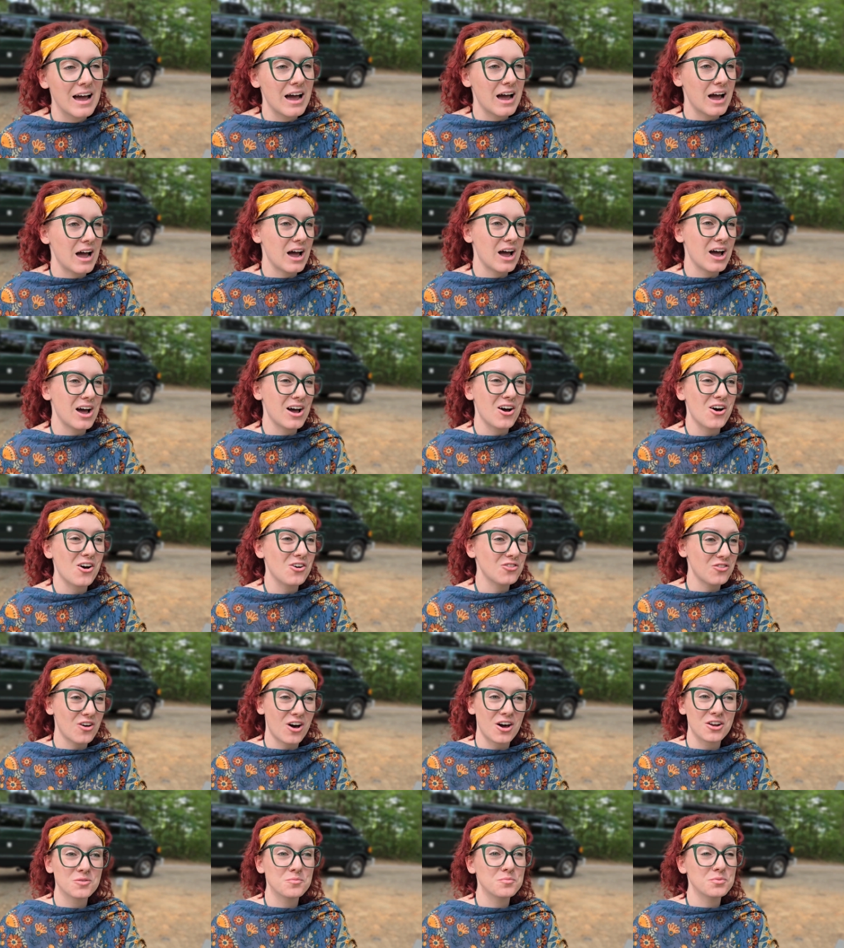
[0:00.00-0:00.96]
A
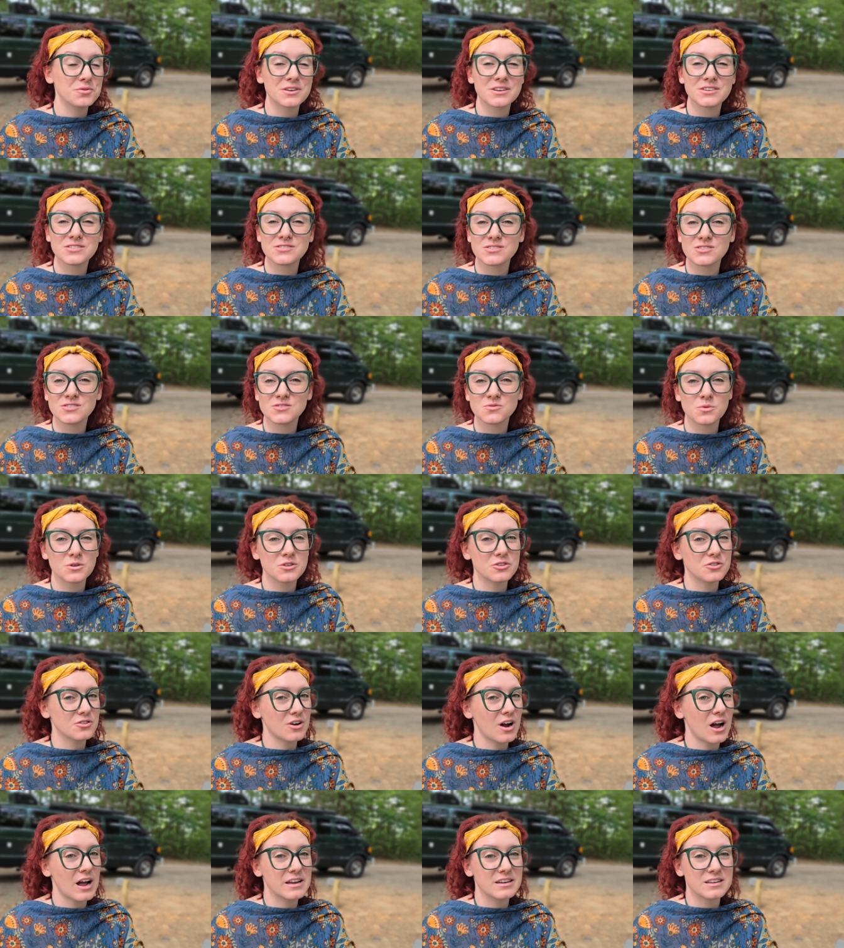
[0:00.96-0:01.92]
lot of places when
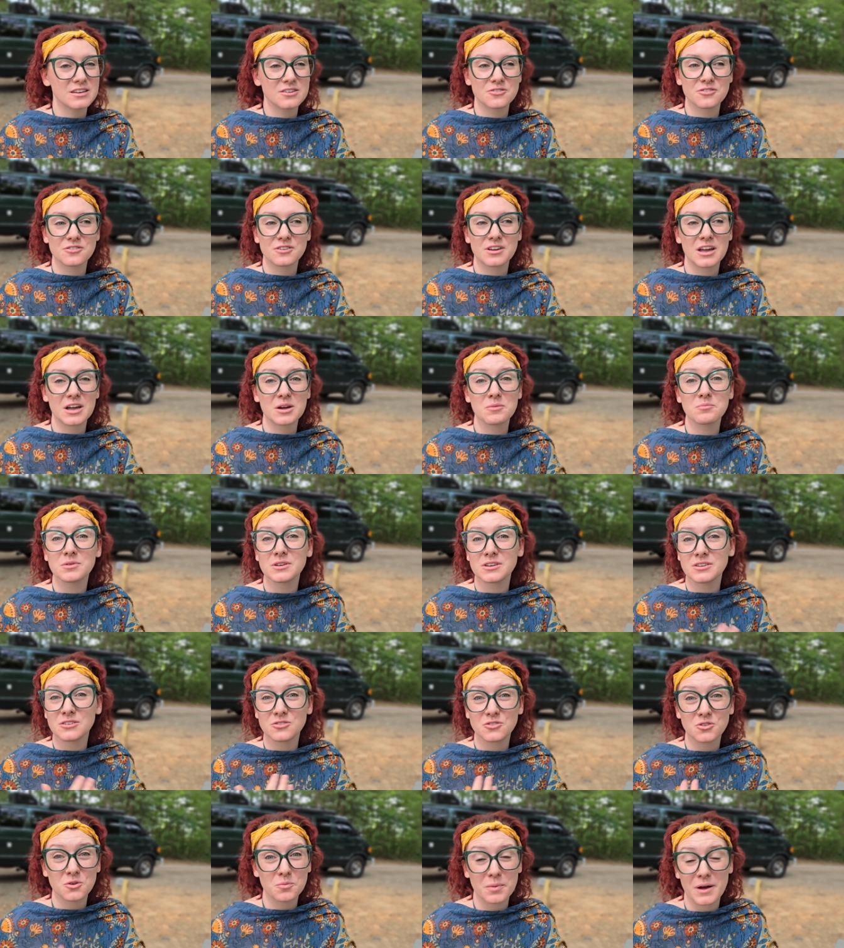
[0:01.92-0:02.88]
you're hiking or camping,
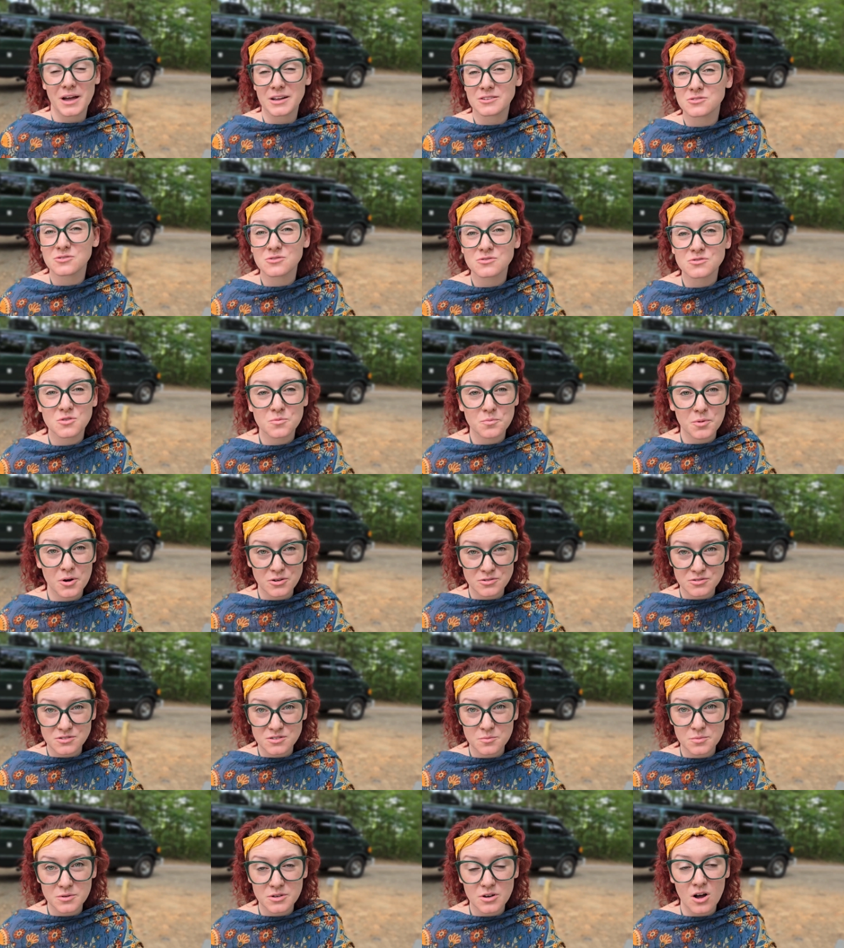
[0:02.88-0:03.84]
your pets are supposed
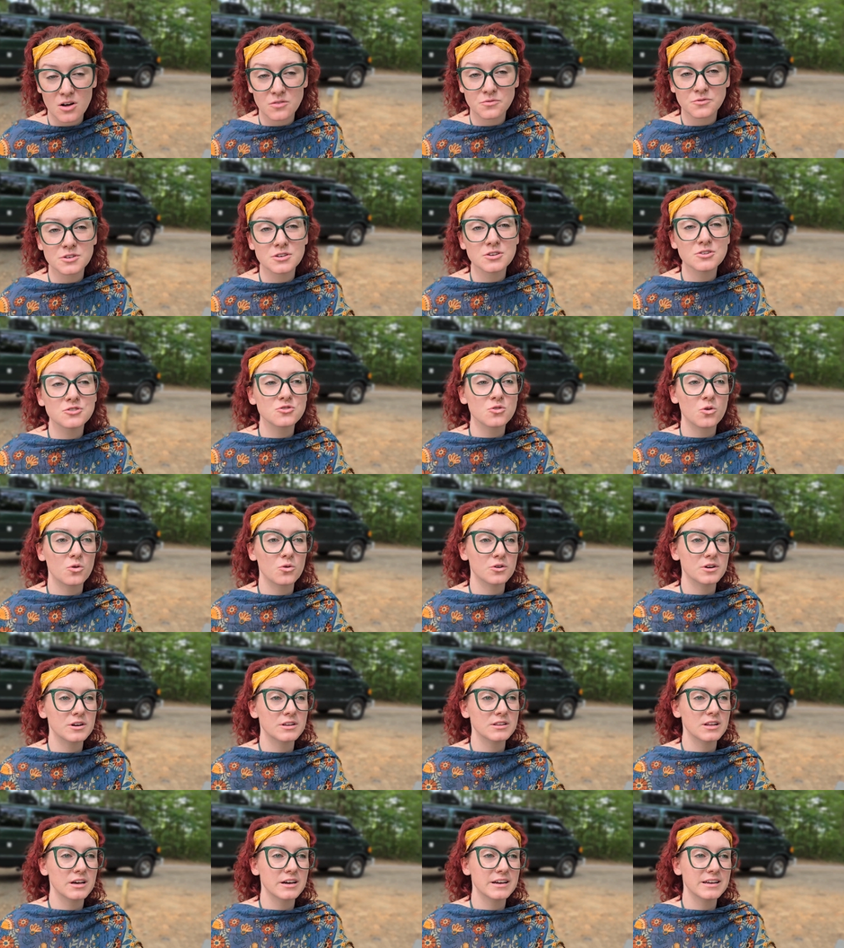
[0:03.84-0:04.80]
to be on leash or
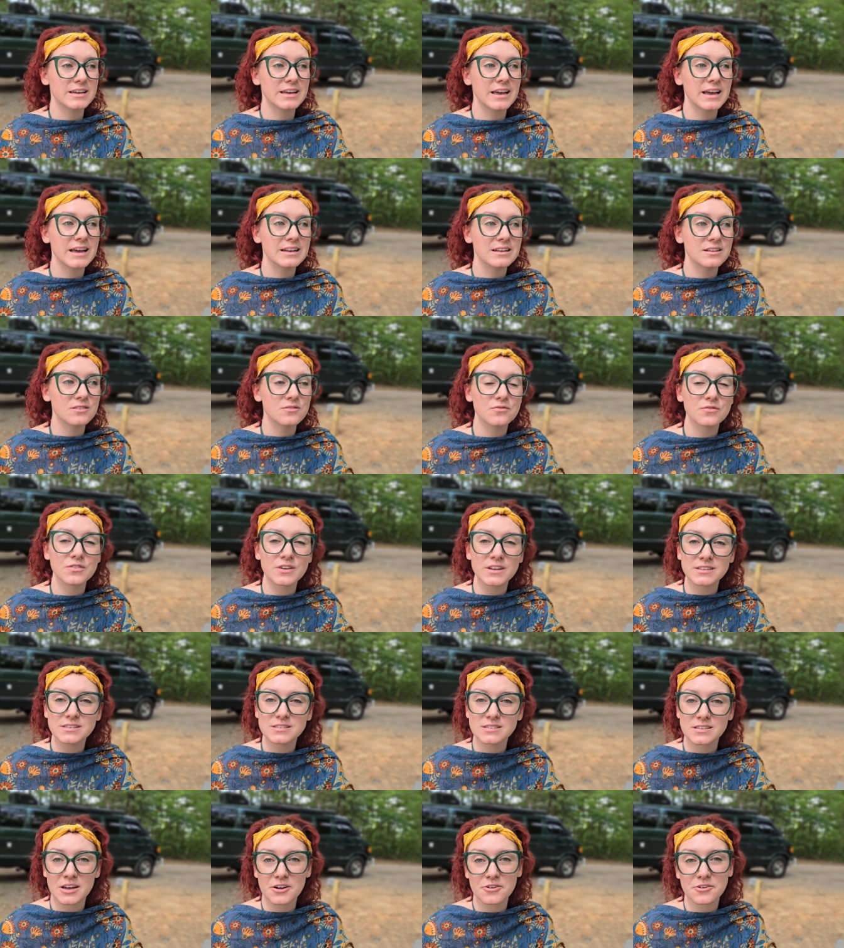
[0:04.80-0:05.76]
in a gated
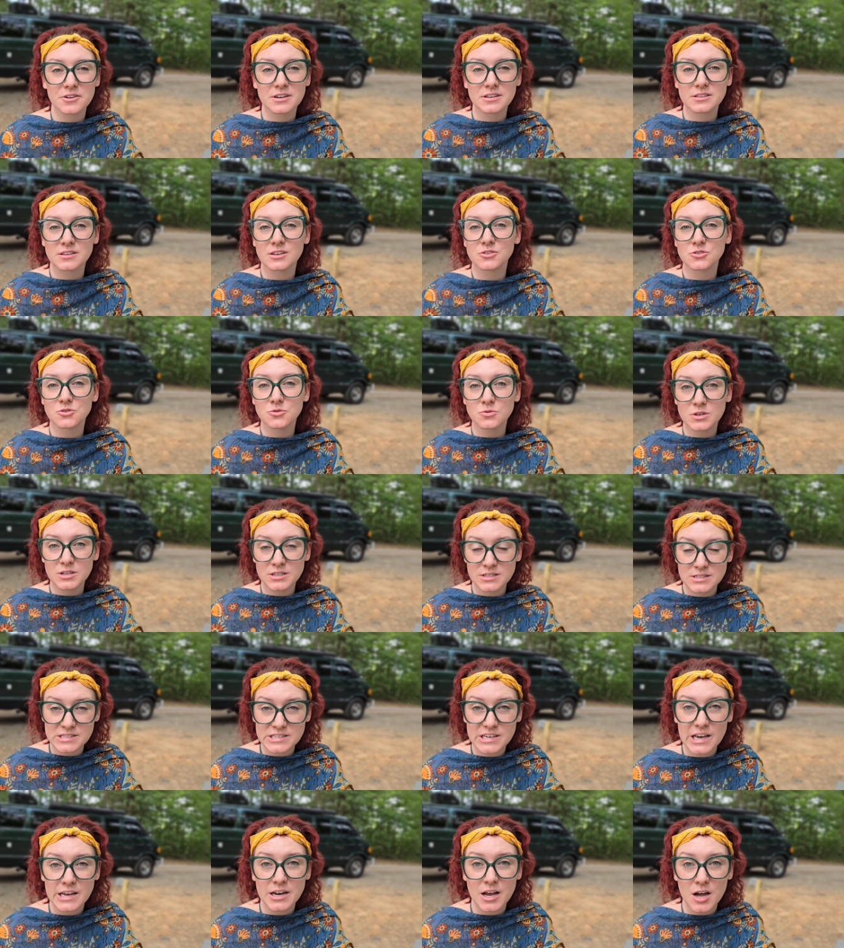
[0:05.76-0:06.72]
fenced area that you can
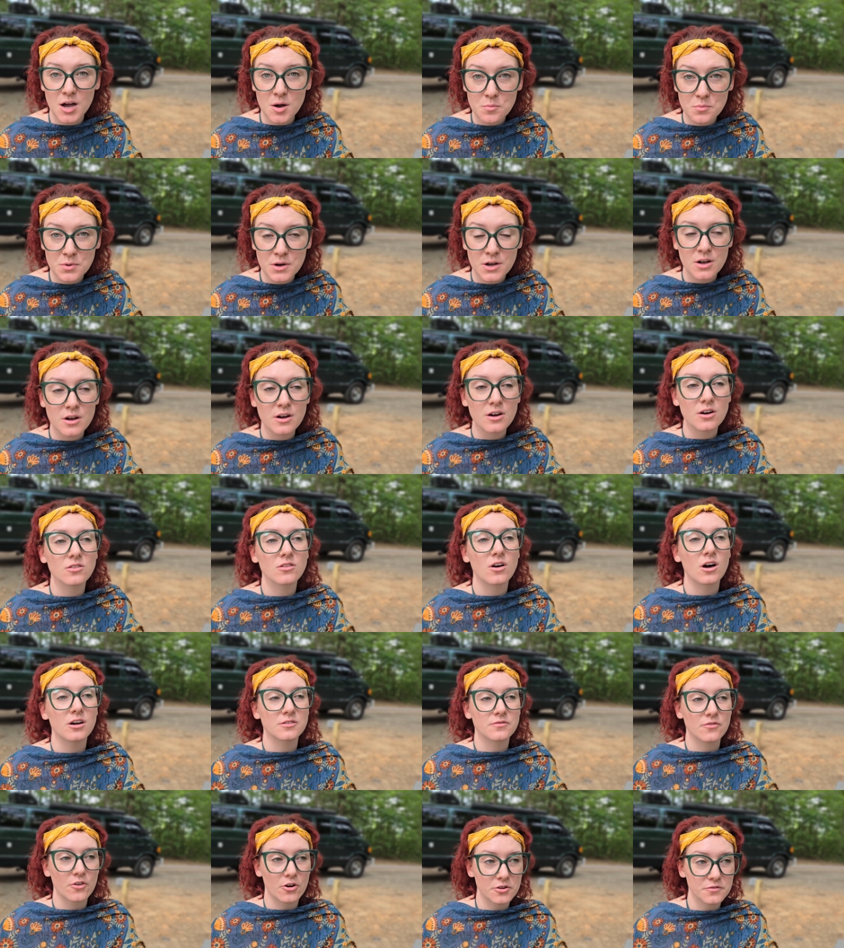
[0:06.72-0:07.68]
set up. A lot
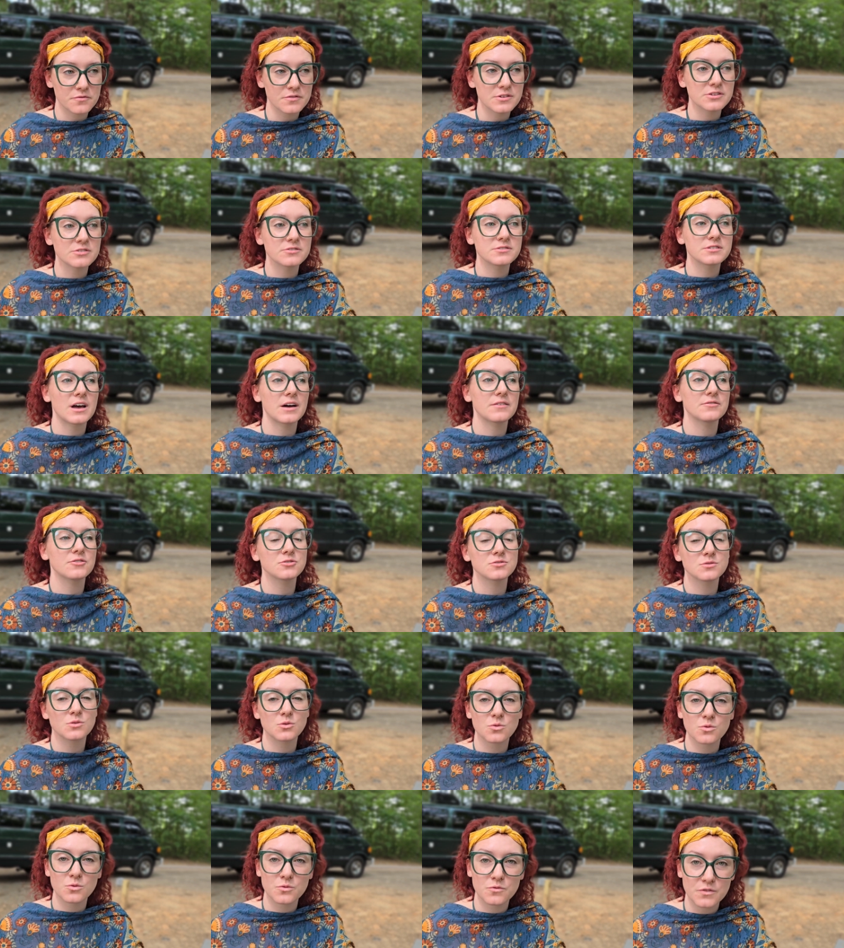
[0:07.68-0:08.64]
of RVers have those
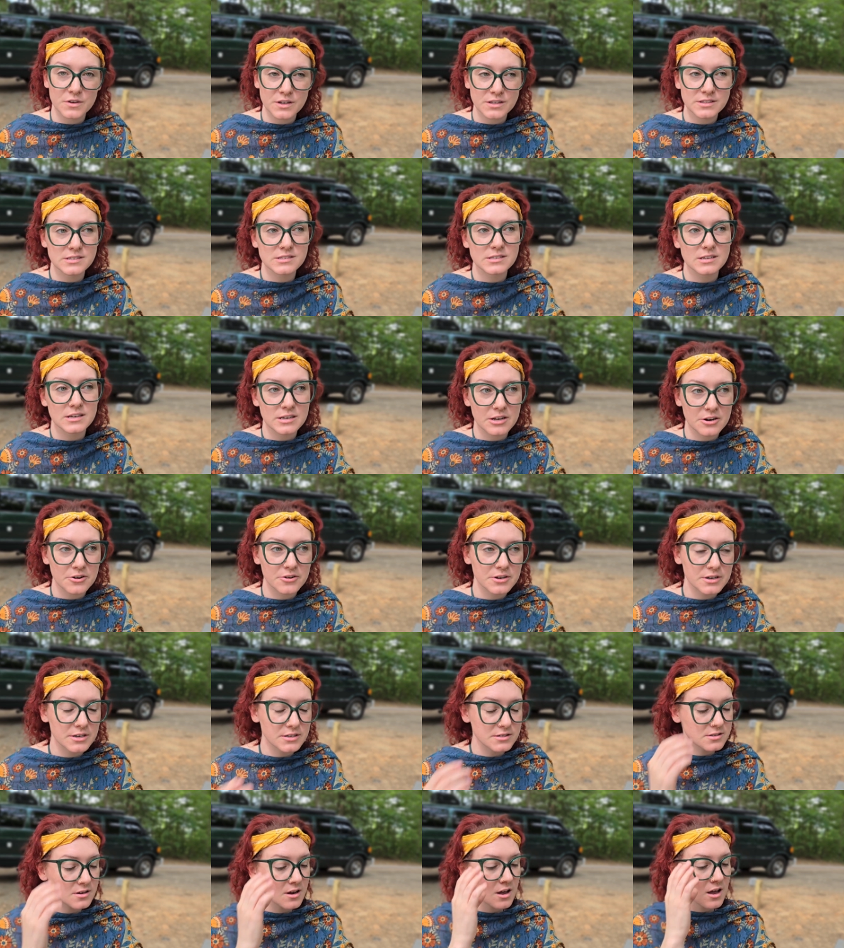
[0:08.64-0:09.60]
little fenced in
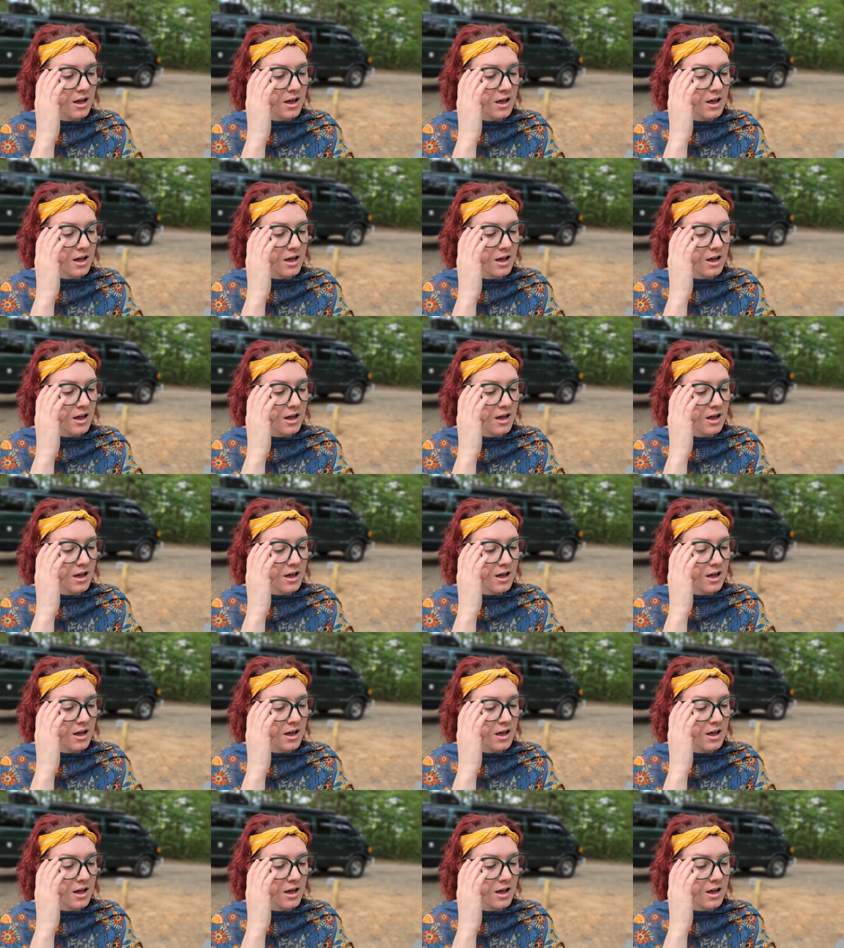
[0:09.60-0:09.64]
areas.